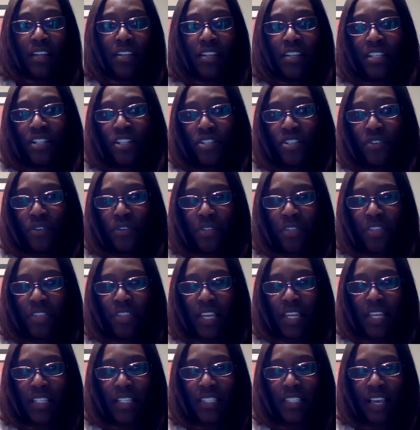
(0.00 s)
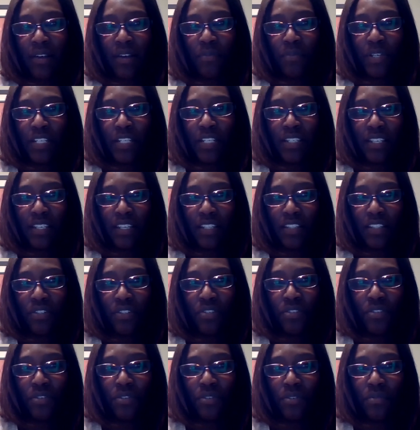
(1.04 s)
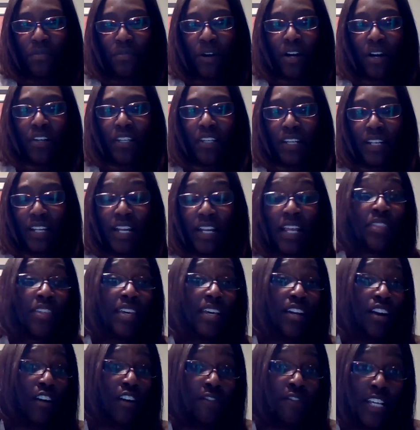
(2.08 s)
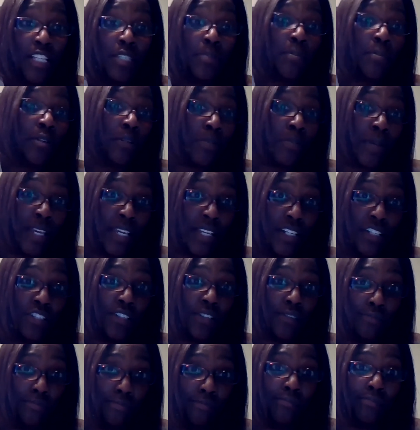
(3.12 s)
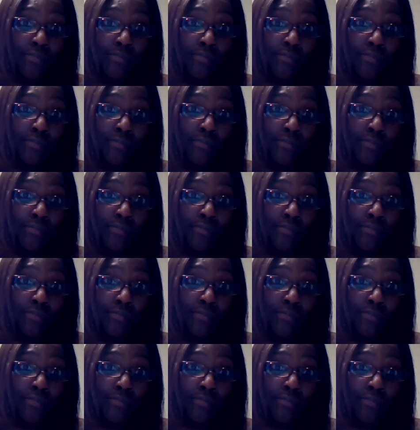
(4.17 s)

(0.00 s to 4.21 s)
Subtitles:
initial things that we did to market it. And then our Facebook page.